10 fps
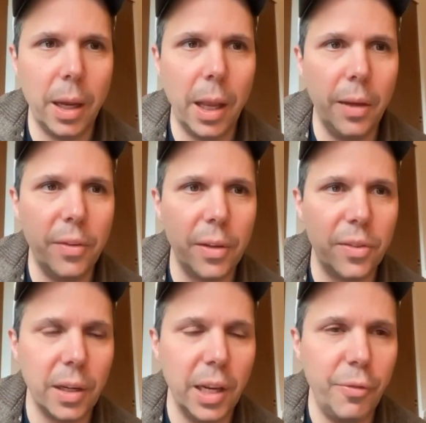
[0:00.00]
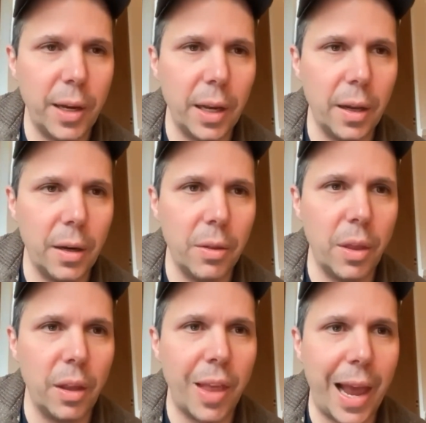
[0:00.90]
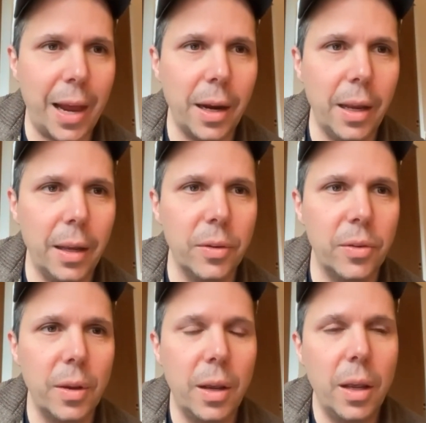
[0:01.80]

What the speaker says: Is it significant that that is